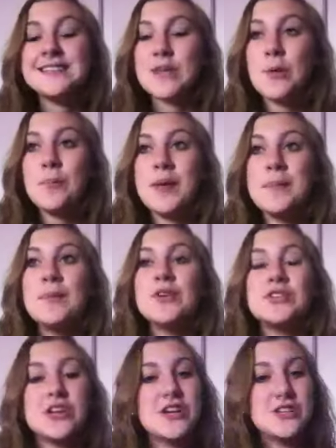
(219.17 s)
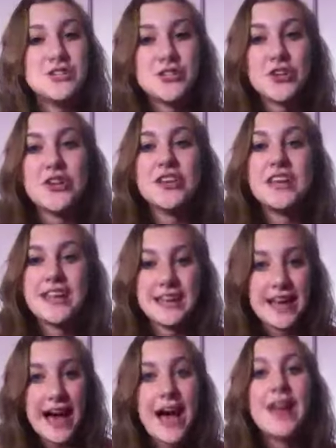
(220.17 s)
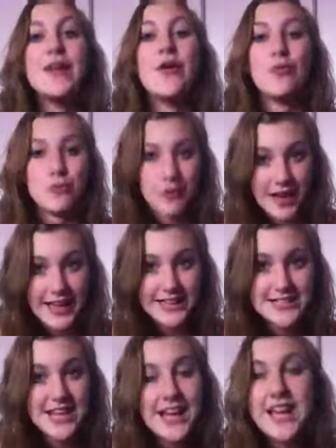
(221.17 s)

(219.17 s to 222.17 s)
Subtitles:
some people just should not. Right.